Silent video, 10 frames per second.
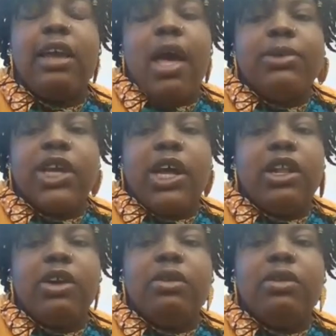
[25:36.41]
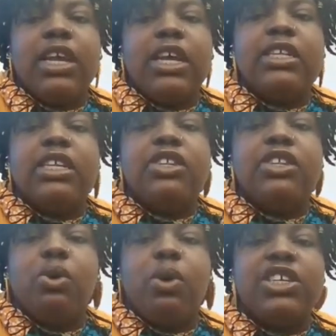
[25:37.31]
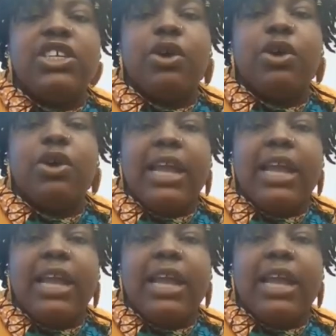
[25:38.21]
to unlearn things and to question